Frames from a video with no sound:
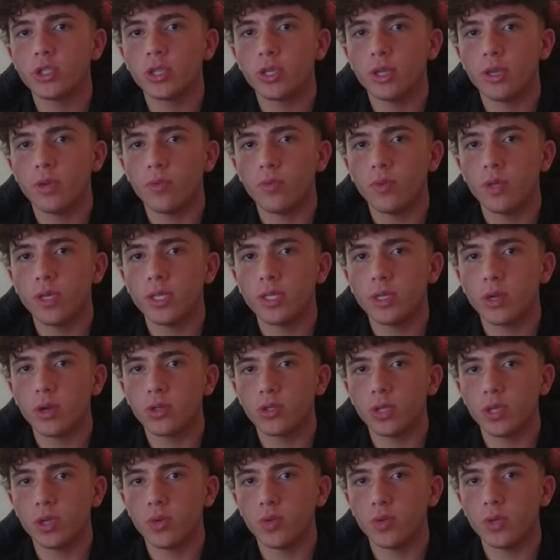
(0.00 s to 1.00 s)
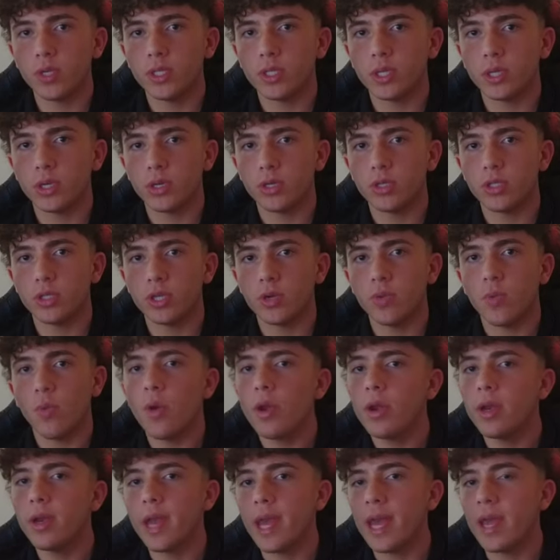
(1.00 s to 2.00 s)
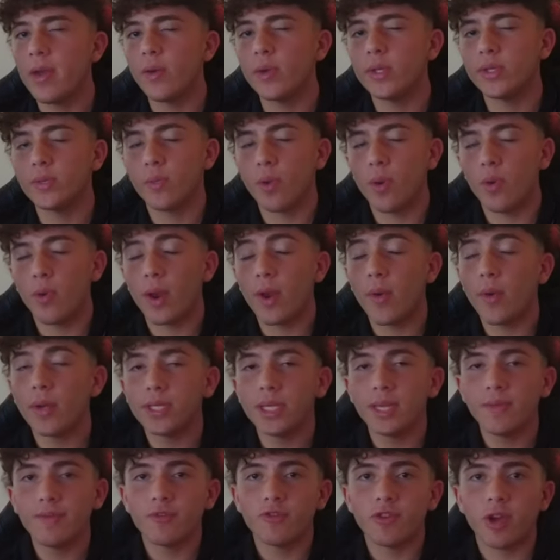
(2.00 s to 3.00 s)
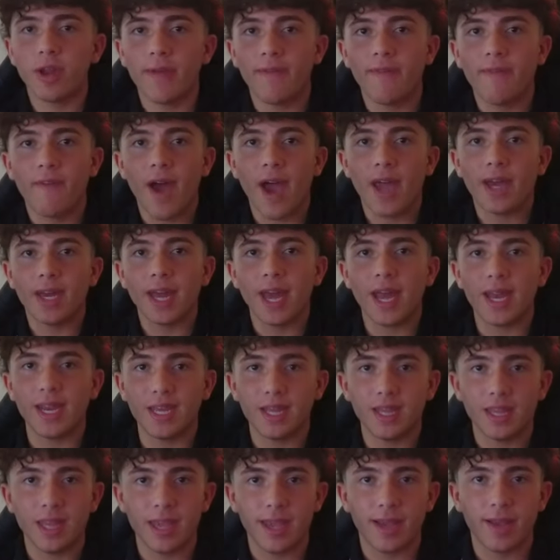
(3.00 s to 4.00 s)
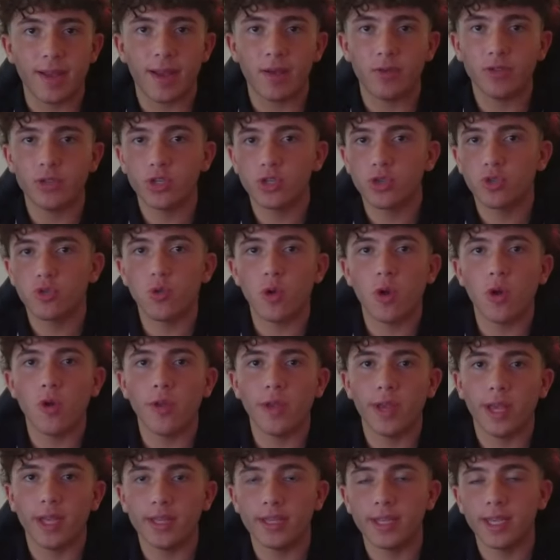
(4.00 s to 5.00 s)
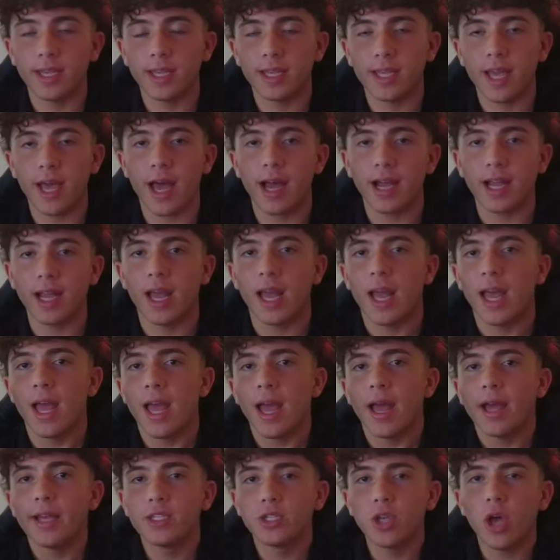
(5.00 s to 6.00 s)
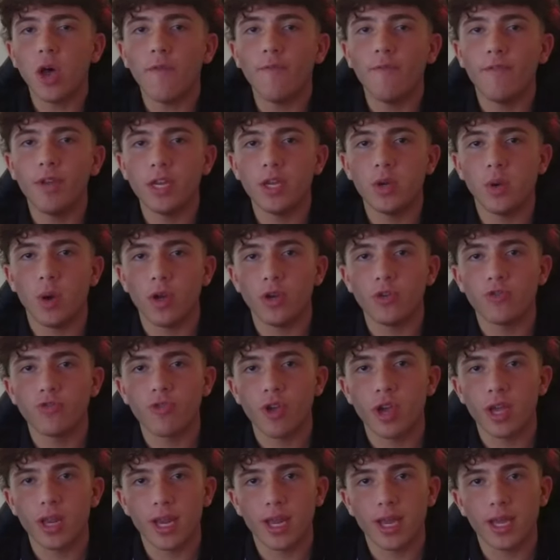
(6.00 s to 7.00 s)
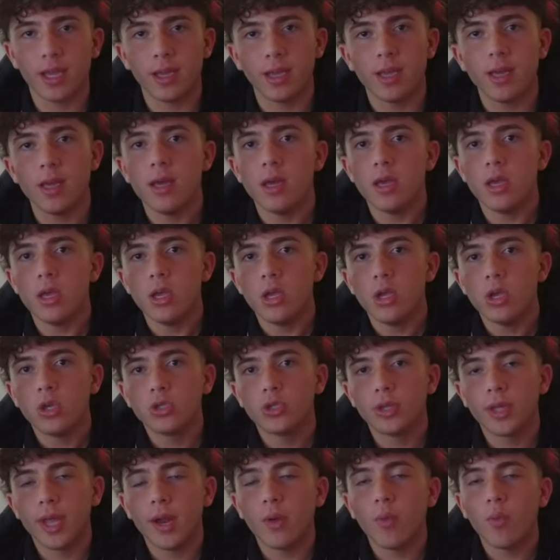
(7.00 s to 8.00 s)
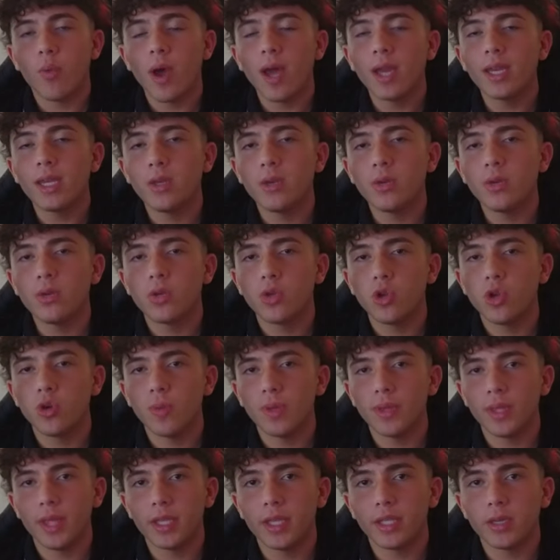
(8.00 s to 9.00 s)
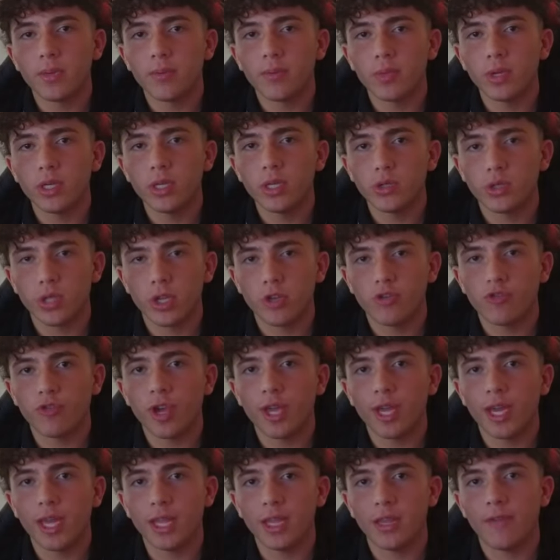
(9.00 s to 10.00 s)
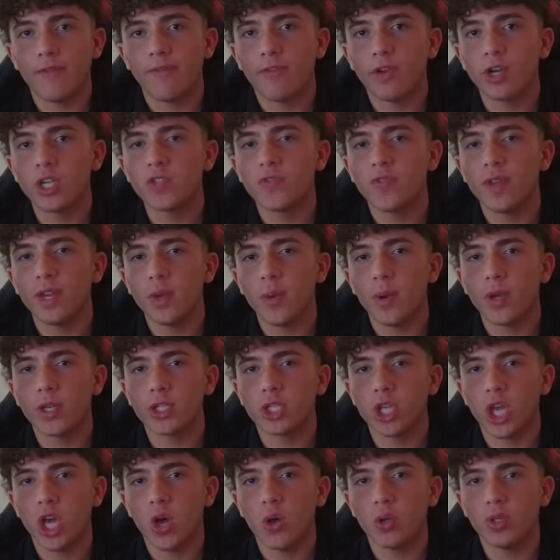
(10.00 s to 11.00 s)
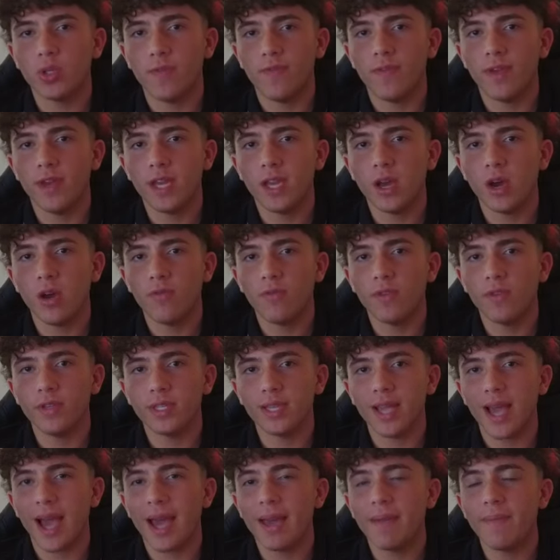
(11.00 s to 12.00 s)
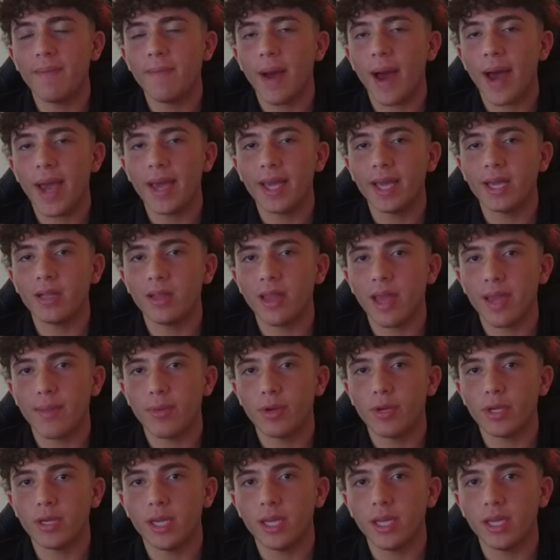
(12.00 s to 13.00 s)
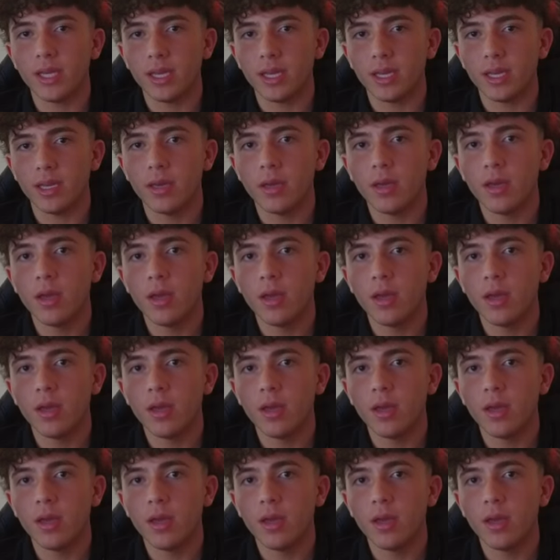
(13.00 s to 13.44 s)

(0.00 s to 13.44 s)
and research and research. And one day was when I wasn't even trying to find anything. I was just scrolling on TikTok, saw a video on trading. So then I went on YouTube and did some research on trading. The first video I saw was a video of this guy buying a Lamborghini